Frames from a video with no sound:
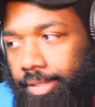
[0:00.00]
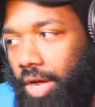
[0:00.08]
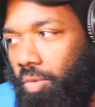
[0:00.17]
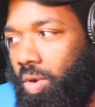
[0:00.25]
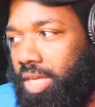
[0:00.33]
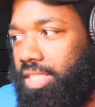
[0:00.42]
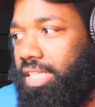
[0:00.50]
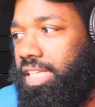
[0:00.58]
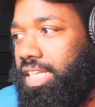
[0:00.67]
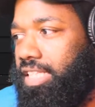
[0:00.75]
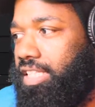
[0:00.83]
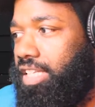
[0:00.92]
Now, once it
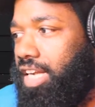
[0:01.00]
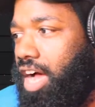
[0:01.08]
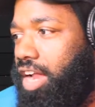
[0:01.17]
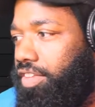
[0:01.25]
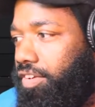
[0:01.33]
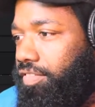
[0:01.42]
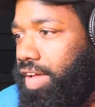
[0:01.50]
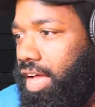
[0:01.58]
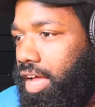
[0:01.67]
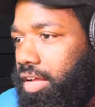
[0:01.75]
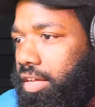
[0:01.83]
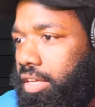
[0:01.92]
gets to the audio
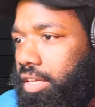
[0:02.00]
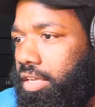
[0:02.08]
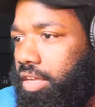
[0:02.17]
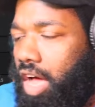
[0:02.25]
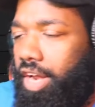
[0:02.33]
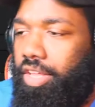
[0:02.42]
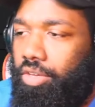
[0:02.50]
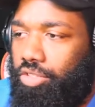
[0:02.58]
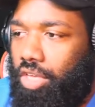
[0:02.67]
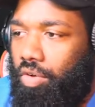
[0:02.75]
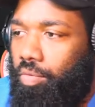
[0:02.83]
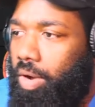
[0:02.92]
file, audio
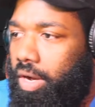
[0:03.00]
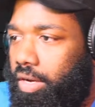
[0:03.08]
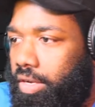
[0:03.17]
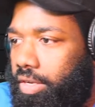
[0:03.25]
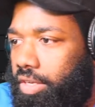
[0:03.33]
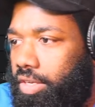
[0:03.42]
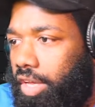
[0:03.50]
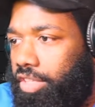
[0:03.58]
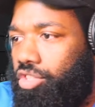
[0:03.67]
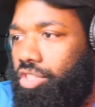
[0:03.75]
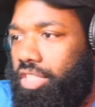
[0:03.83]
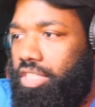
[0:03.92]
software,
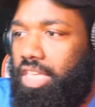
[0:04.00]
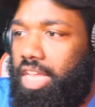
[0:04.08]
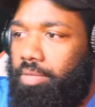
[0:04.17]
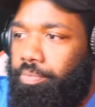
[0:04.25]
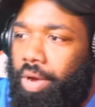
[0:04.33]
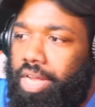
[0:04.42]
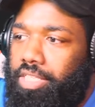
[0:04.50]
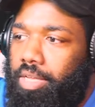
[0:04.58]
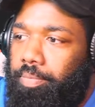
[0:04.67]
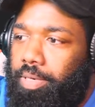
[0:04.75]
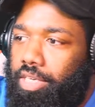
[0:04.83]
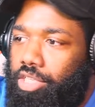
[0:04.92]
as you can see, it breaks
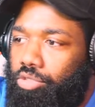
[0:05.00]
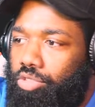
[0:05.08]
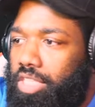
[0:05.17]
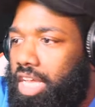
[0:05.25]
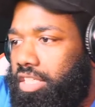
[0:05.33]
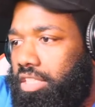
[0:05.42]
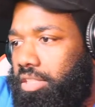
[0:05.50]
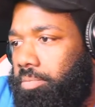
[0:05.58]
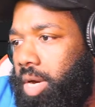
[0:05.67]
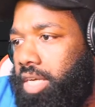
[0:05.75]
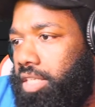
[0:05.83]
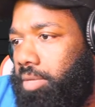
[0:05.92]
up into two sections.
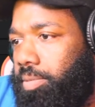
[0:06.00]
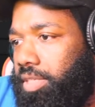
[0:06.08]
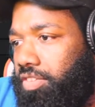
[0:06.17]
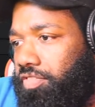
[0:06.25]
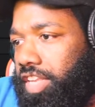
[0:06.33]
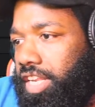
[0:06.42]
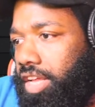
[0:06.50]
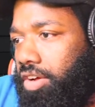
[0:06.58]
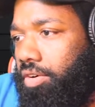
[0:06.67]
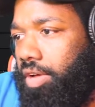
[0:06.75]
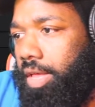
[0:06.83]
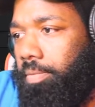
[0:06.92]
Breaks up into
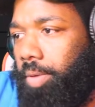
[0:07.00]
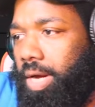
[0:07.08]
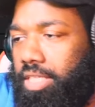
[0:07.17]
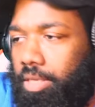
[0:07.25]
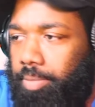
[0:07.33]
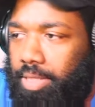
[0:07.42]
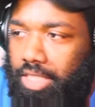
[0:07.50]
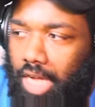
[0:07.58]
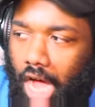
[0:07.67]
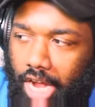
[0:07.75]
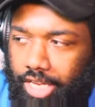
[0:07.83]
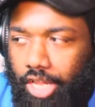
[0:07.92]
video and breaks up into
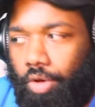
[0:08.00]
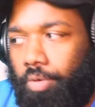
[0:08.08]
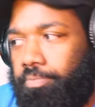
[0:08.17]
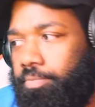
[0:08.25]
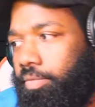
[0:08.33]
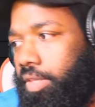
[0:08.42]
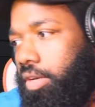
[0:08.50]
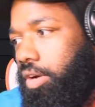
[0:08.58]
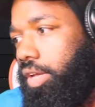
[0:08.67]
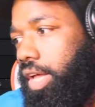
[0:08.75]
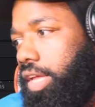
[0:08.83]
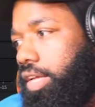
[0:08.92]
audio.
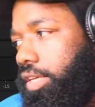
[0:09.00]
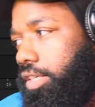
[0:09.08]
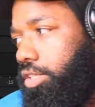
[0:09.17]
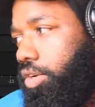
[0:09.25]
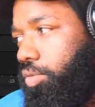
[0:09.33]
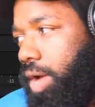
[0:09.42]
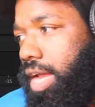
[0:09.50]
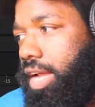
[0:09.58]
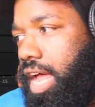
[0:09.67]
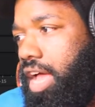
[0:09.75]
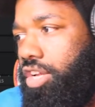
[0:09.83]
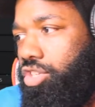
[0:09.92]
Okay, so right
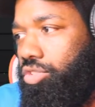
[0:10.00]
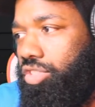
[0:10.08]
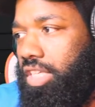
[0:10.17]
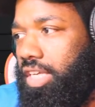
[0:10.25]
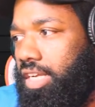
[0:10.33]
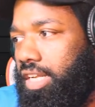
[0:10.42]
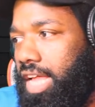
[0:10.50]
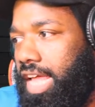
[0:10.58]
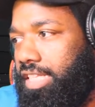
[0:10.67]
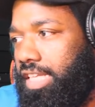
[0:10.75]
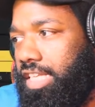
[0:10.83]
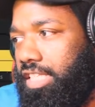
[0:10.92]
now, as you see,
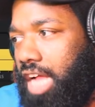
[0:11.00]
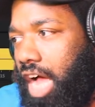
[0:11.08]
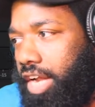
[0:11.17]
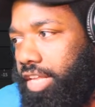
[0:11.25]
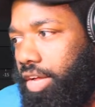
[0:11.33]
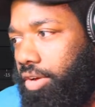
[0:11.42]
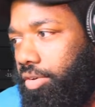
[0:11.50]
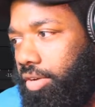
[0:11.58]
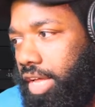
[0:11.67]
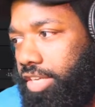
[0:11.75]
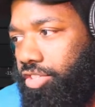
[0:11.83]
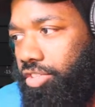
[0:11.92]
that is the audio.
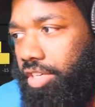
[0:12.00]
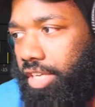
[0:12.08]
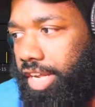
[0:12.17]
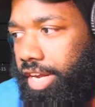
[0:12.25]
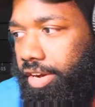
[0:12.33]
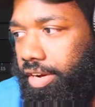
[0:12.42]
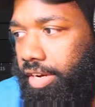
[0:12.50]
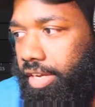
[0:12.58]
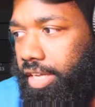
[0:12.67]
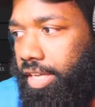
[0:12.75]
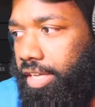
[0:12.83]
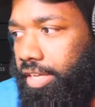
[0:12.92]
As you can hear,
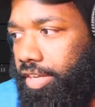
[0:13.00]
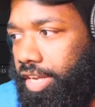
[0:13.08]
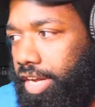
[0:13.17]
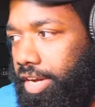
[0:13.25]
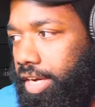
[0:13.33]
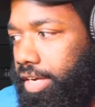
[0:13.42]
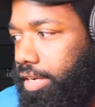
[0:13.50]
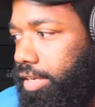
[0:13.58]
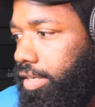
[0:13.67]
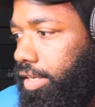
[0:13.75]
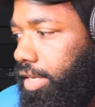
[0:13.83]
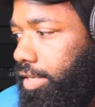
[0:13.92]
you hear it,
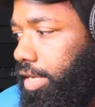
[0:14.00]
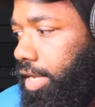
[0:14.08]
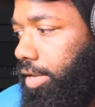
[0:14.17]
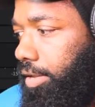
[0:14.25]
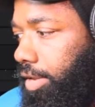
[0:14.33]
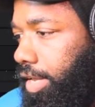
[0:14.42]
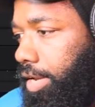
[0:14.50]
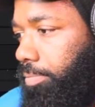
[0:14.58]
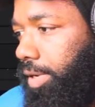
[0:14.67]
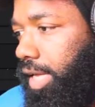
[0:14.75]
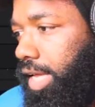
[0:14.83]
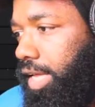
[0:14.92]
it hit
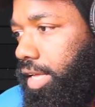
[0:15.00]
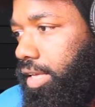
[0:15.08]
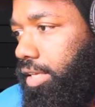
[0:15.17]
play.